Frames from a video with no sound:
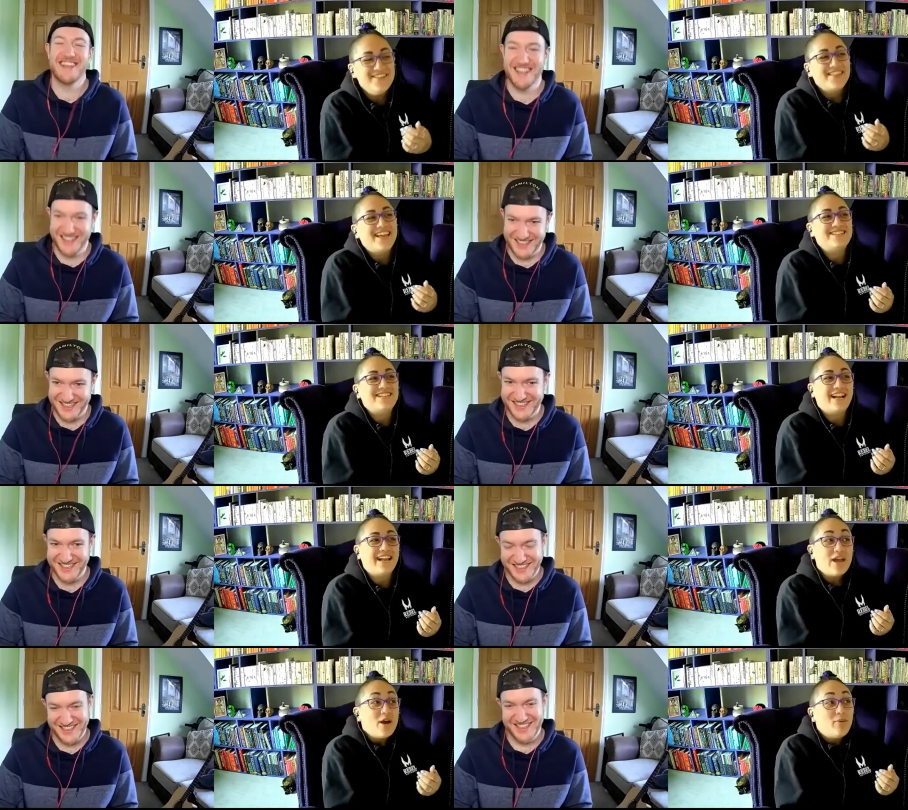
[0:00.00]

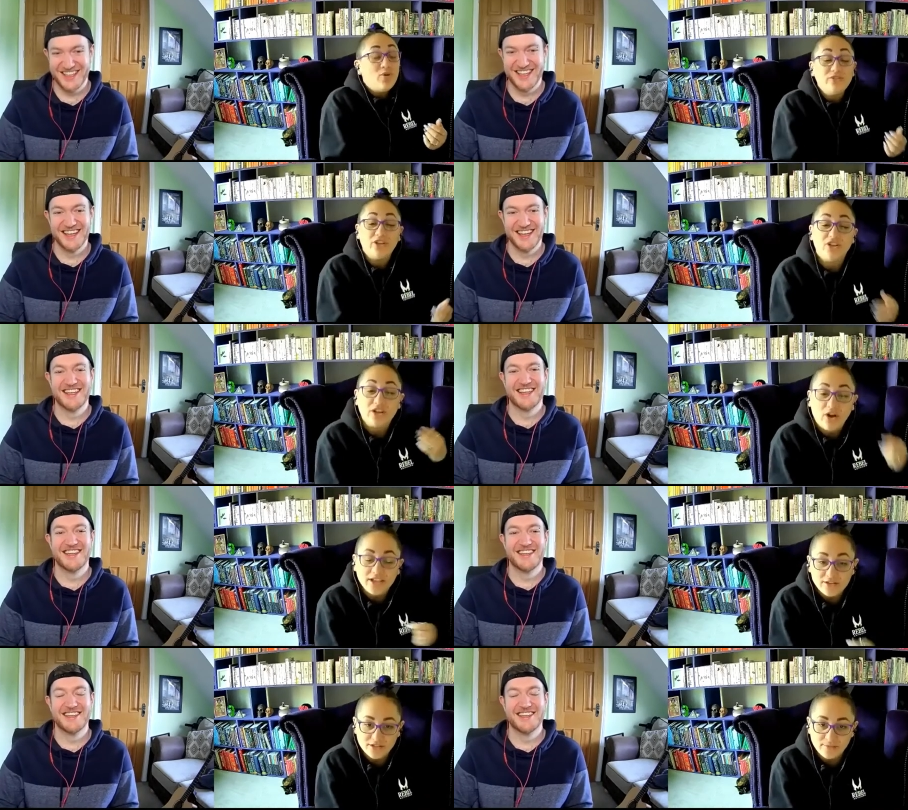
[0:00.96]
Speaker 1: exactly. But also, you know, I
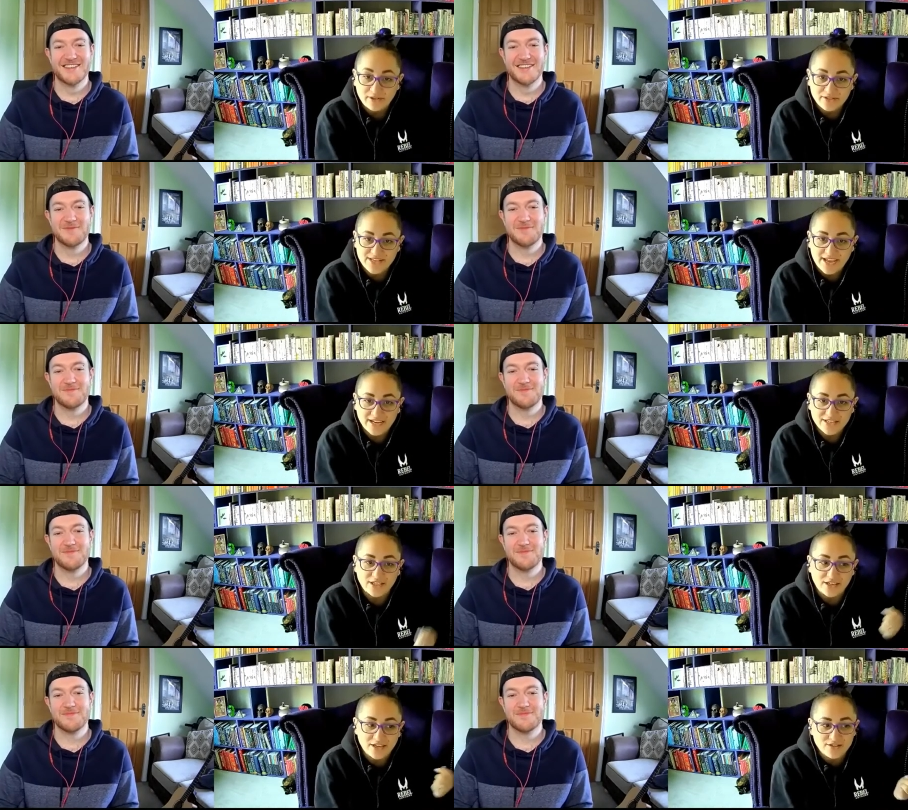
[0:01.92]
used to be on stage
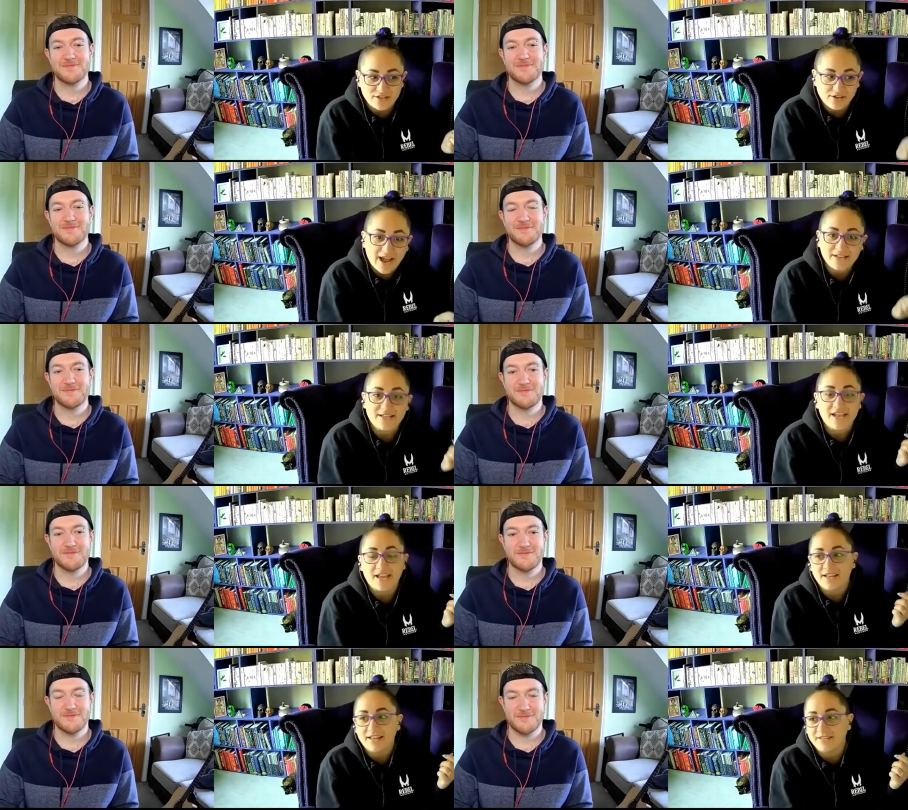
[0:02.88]
and I used to do
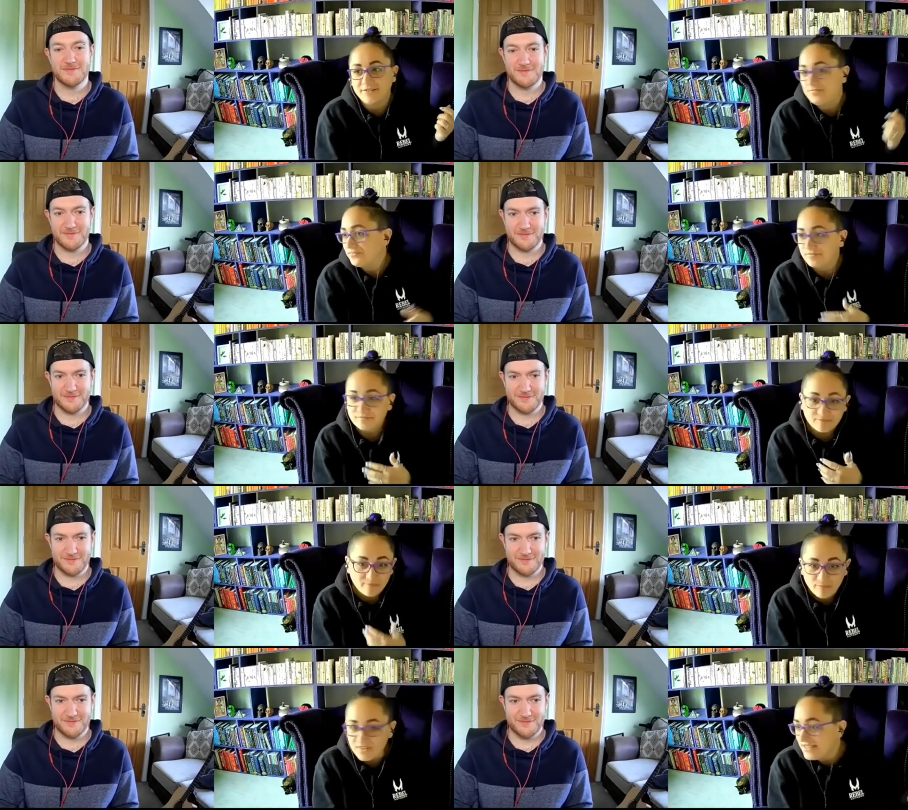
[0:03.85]
acting and
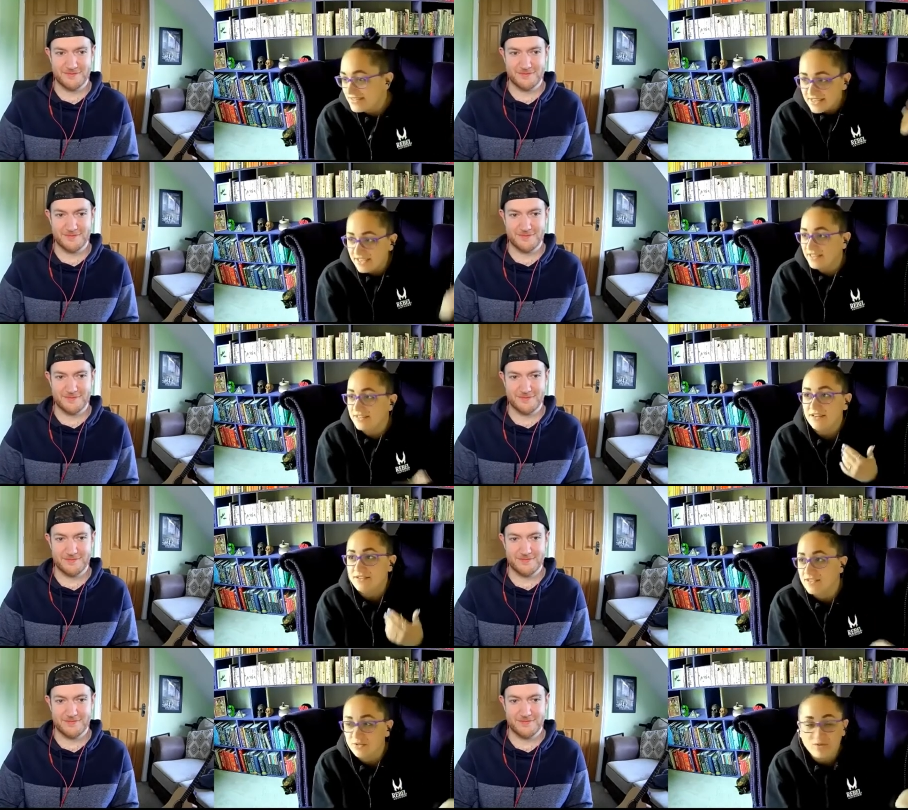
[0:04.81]
singing and
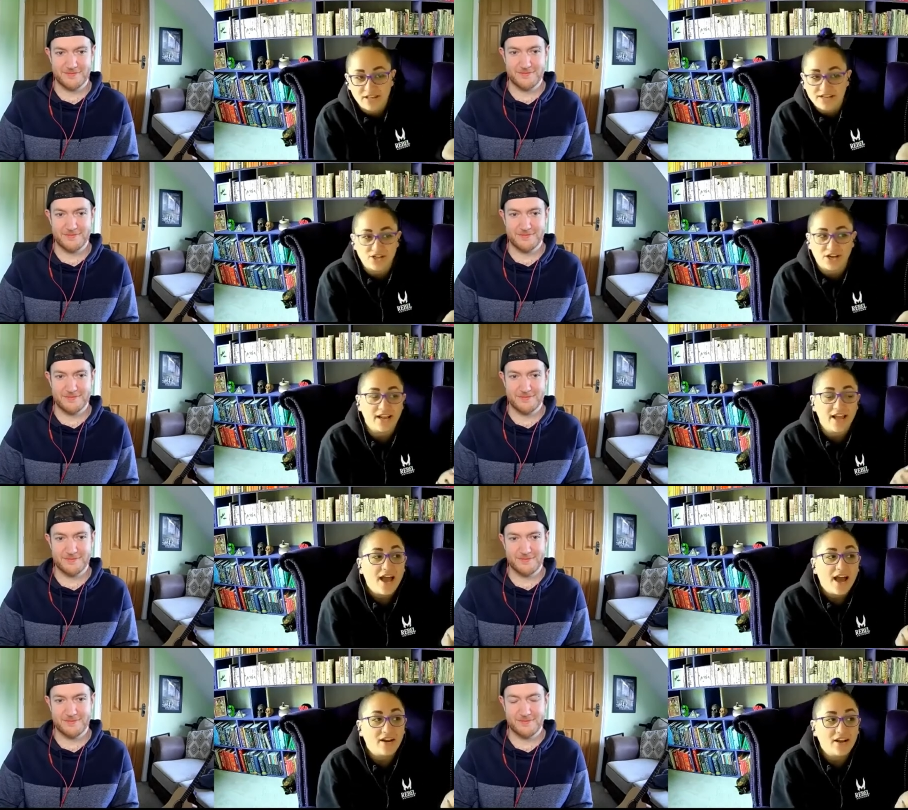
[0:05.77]
dancing and all of that shine,
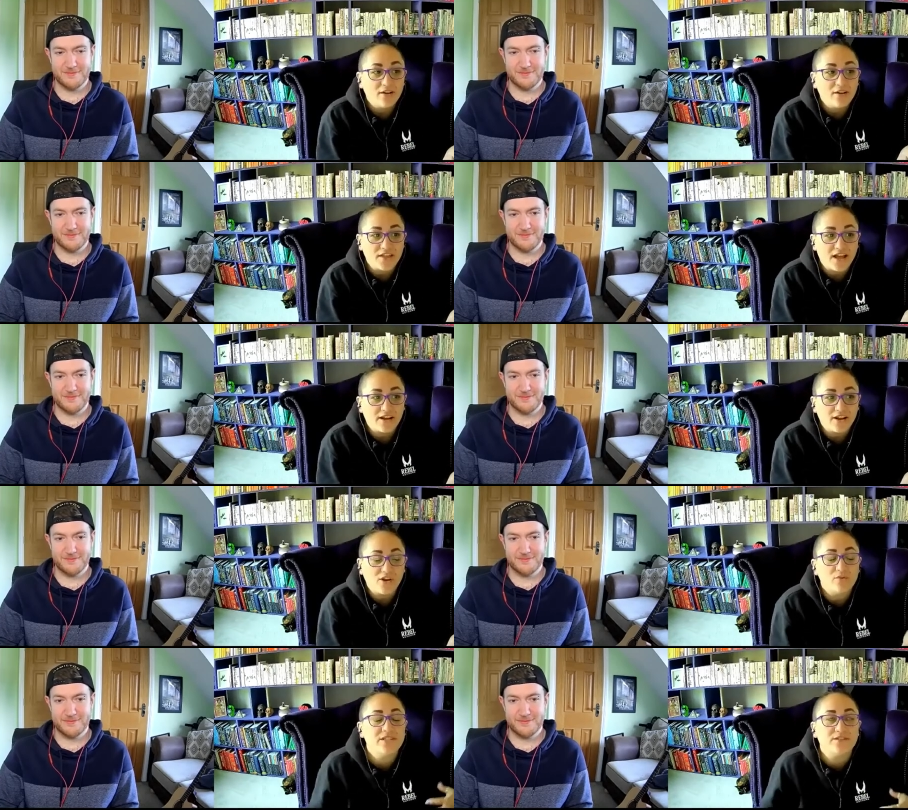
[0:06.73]
And I loved that. And I
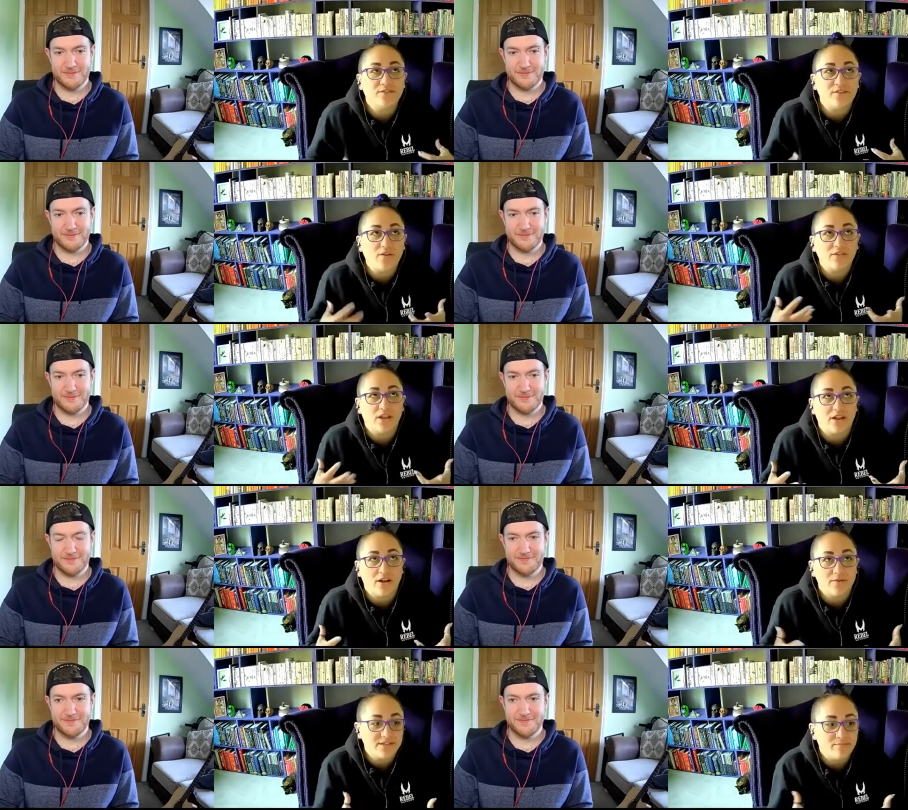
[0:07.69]
always felt like
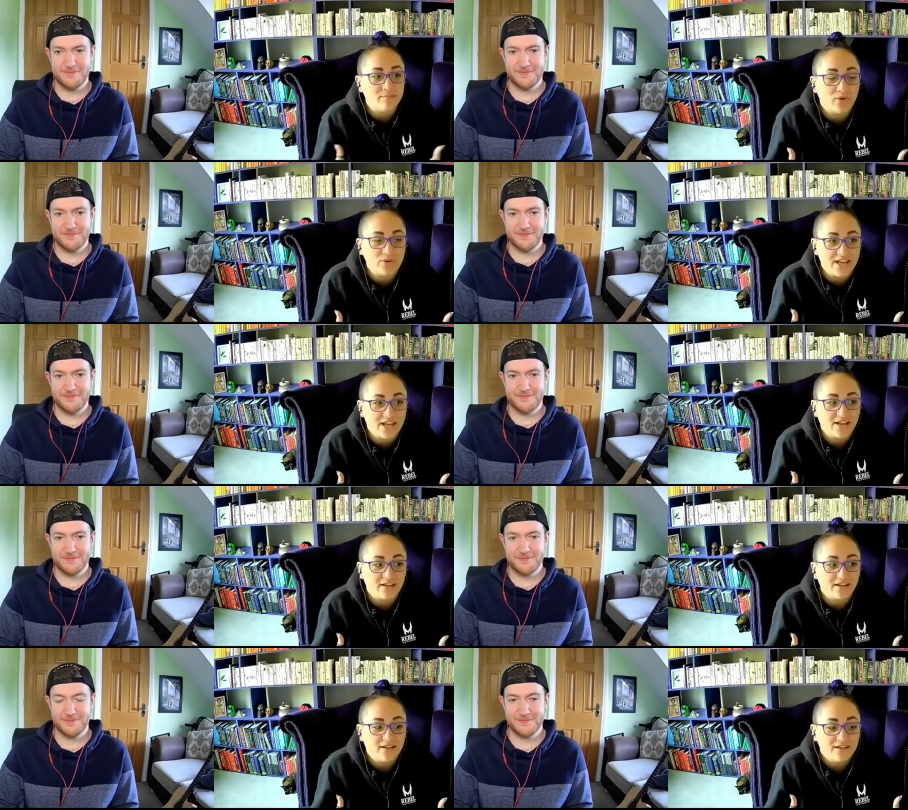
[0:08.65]
I was
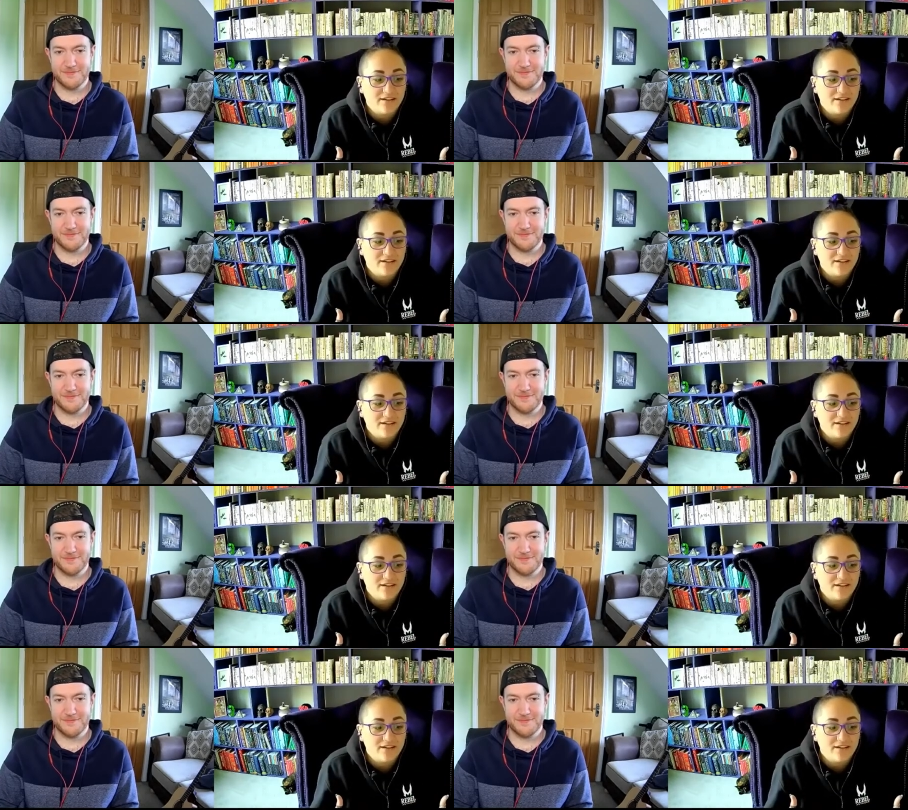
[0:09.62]
embodying